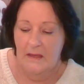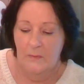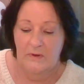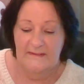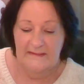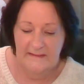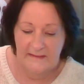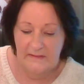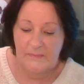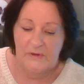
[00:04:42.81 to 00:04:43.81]
What it
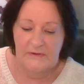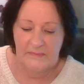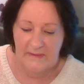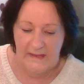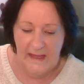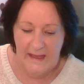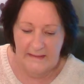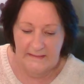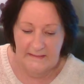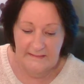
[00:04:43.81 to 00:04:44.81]
says at the bottom of the
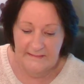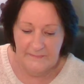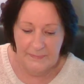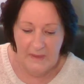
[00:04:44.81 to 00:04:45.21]
card is,